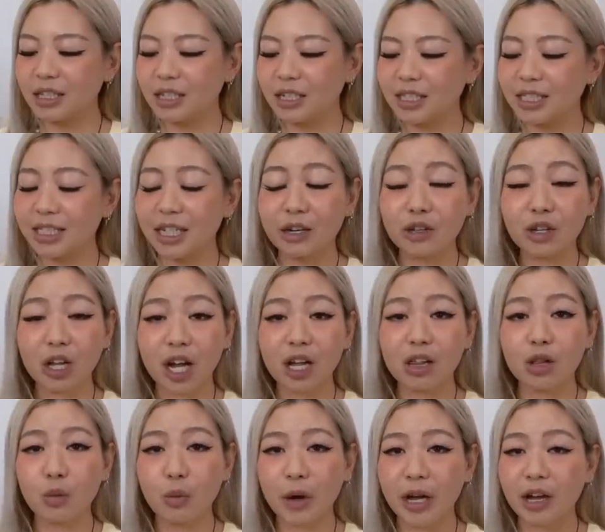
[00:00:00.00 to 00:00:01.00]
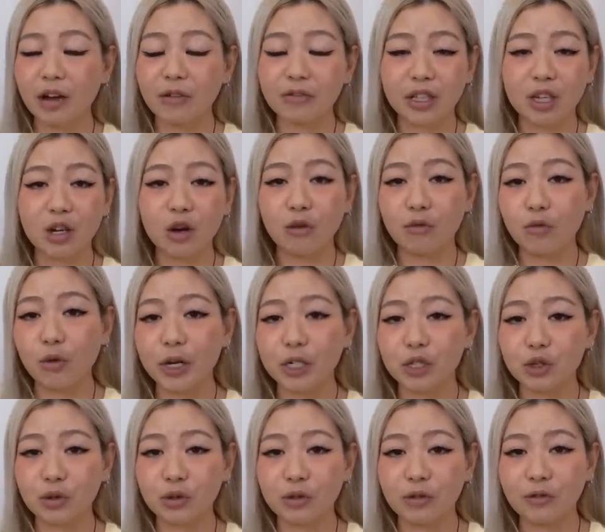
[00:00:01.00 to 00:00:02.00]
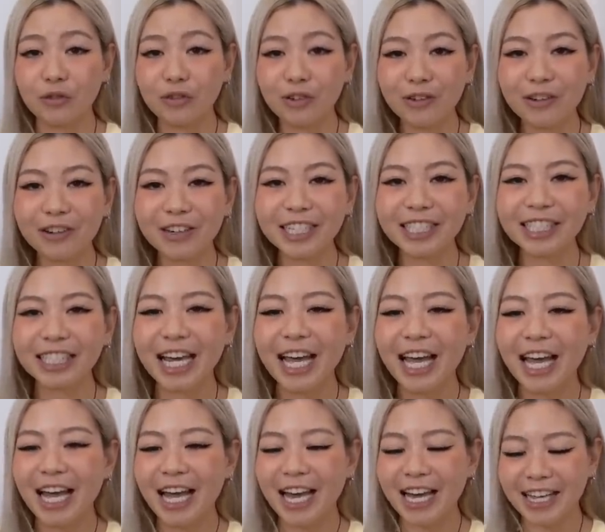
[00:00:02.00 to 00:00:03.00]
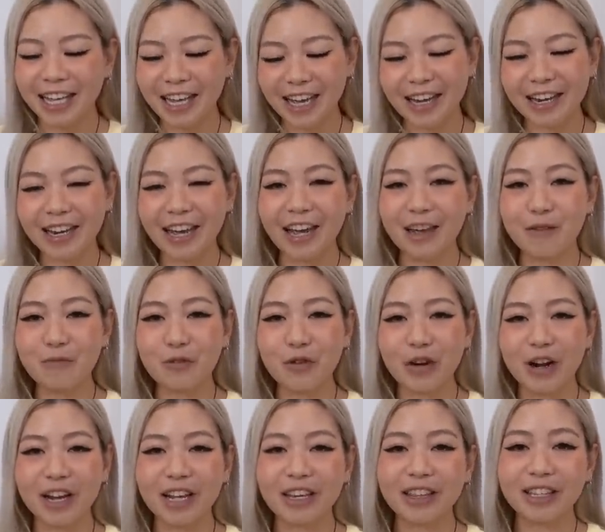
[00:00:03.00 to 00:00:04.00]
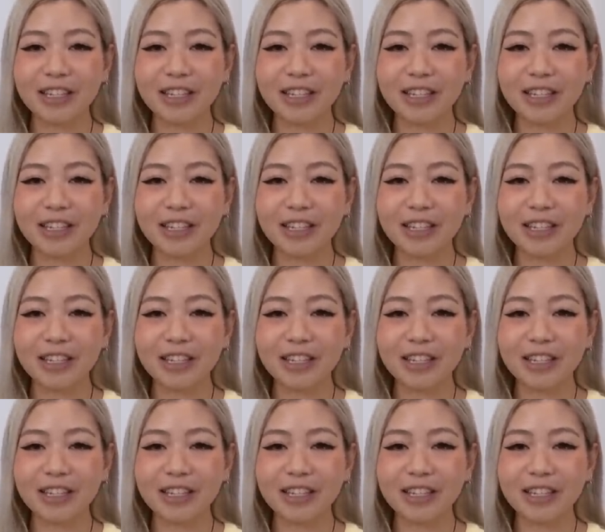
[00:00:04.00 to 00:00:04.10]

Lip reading: the sail colorway of the off-white Jordan 4s. Again, I'm wearing